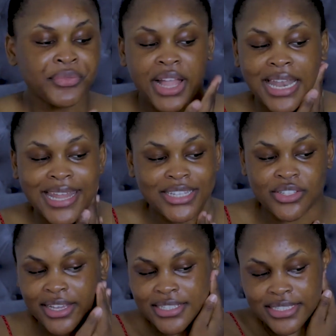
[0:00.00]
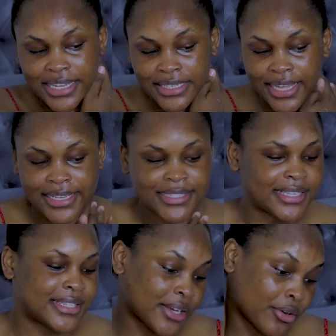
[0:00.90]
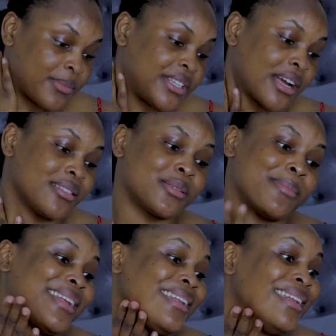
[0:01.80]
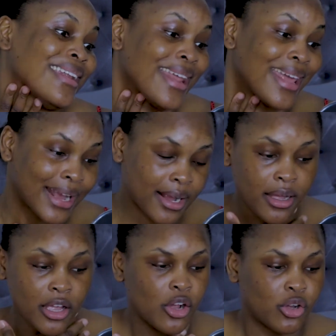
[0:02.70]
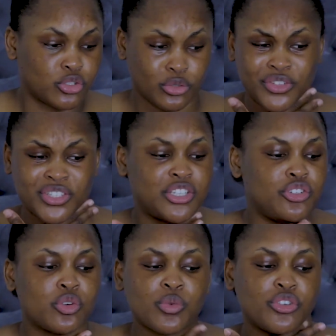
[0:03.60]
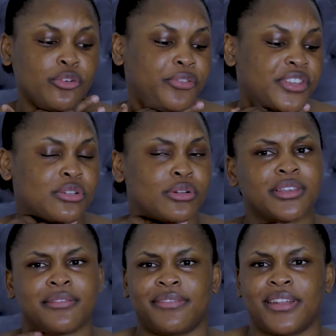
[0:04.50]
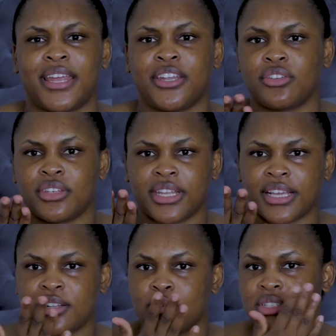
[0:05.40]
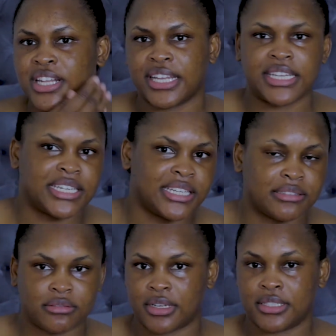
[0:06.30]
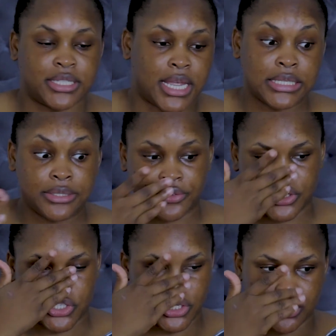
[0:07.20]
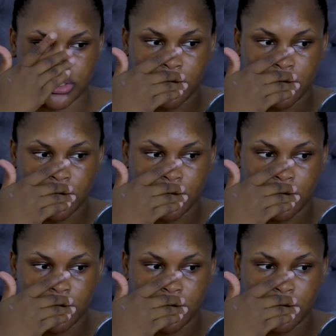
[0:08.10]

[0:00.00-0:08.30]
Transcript: I like to extend excess serum down to my neck, because obviously you don't want your face looking fly and then your neck looks like an entirely different shade.